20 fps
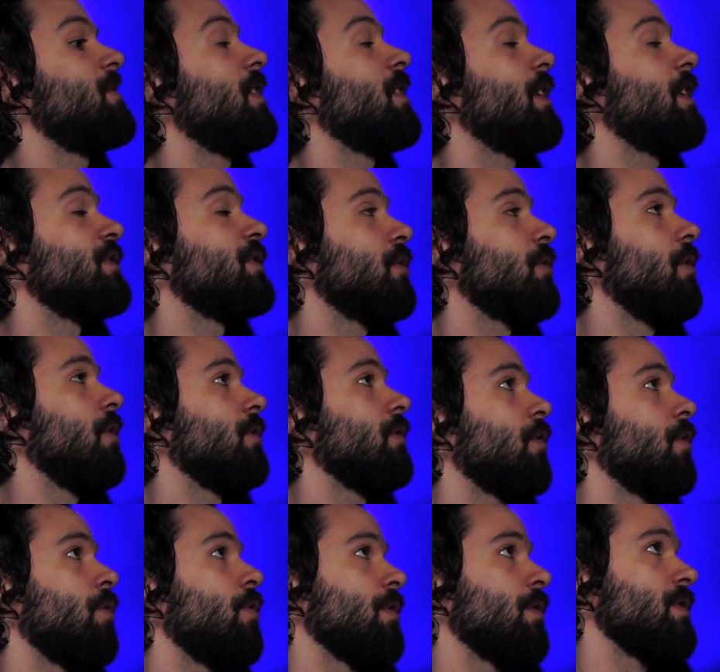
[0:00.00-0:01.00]
fungus
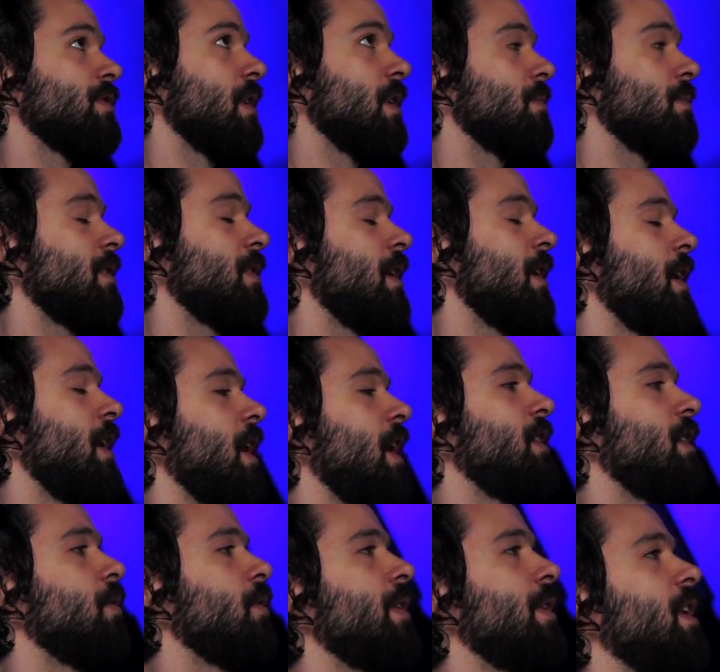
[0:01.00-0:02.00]
called a cordyceps.
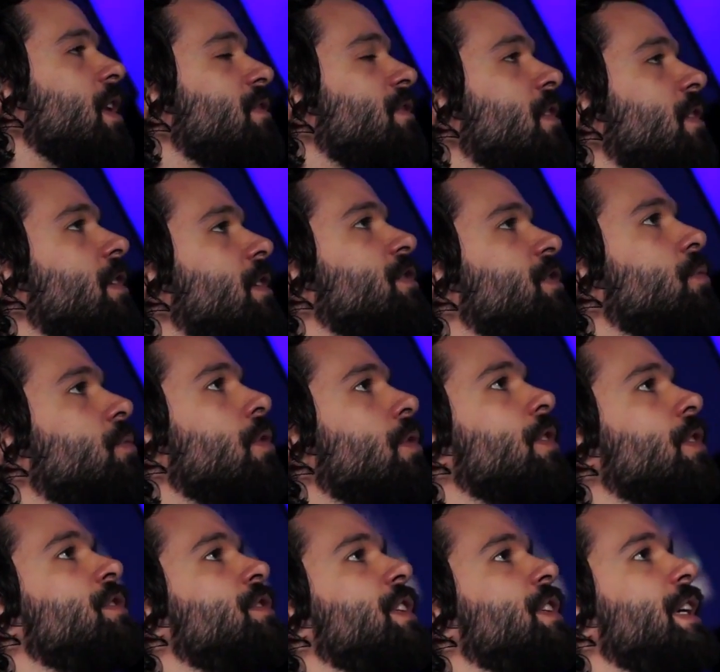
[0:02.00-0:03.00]
And the way that fungus
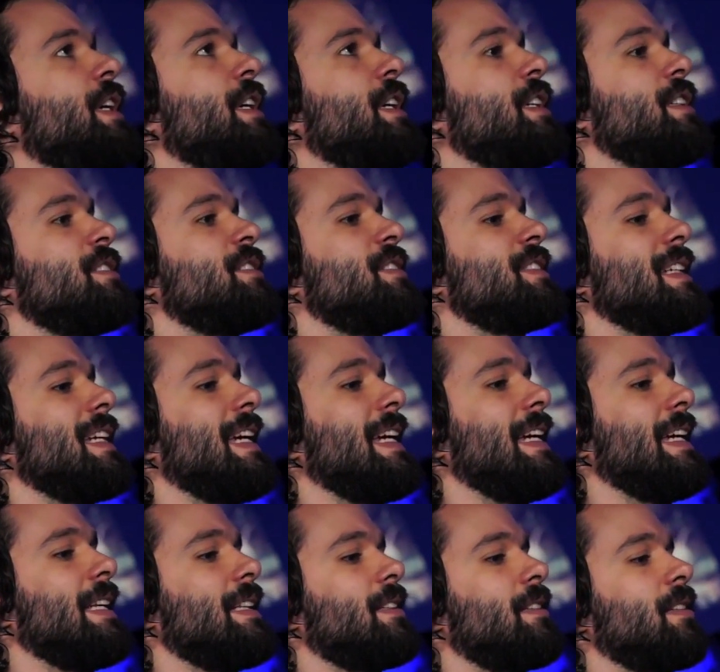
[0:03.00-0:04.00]
works is
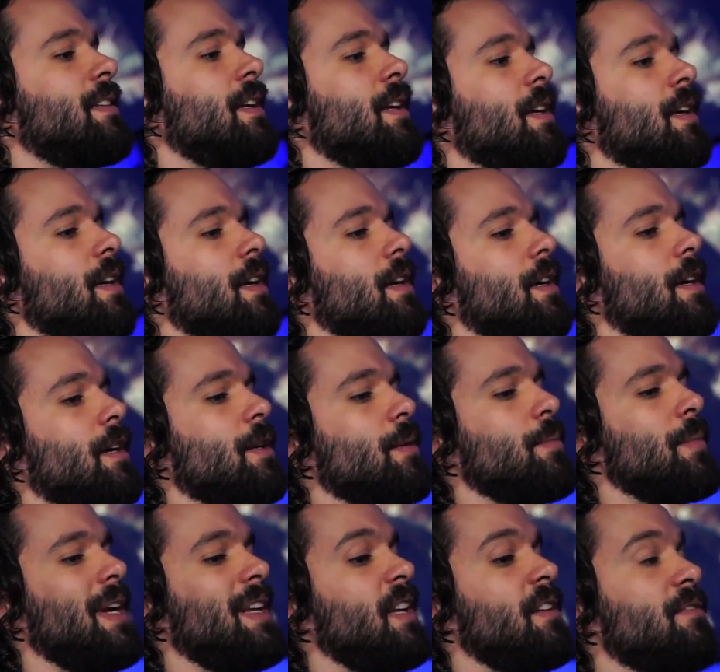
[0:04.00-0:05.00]
it,
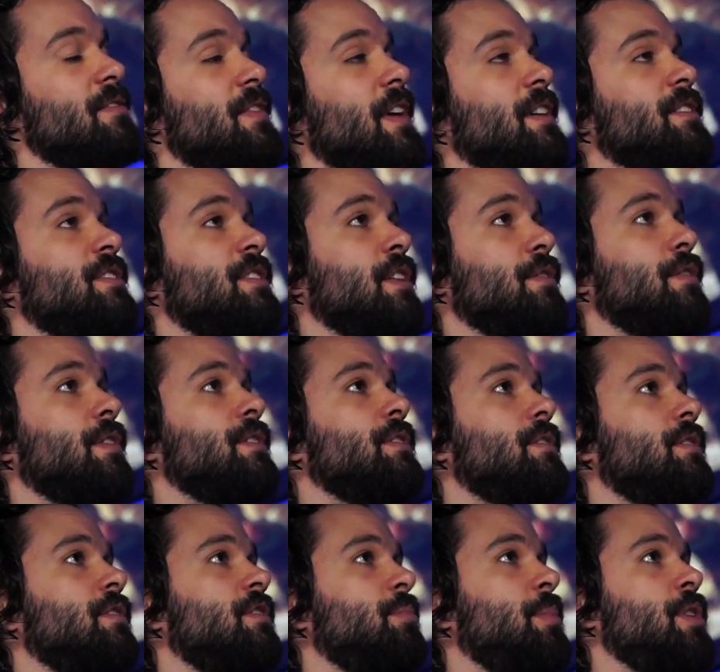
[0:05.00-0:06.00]
um, it infects
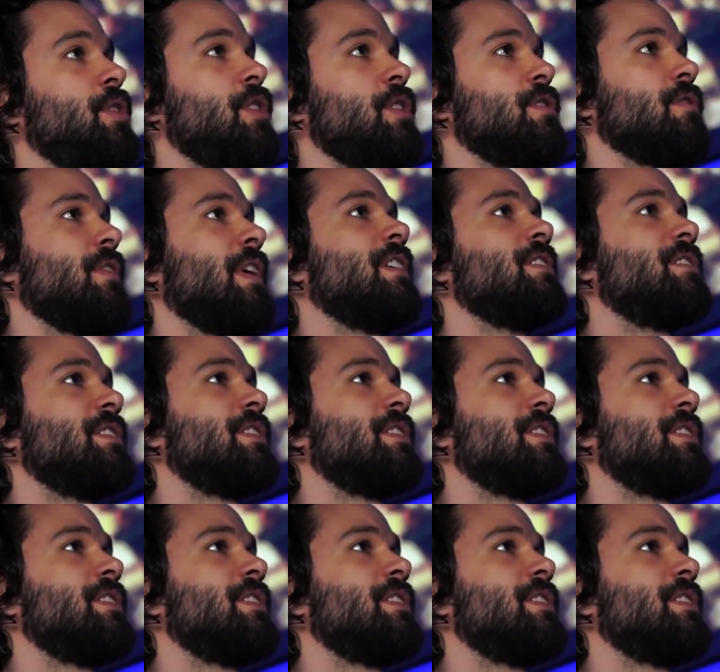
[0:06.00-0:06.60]
different species of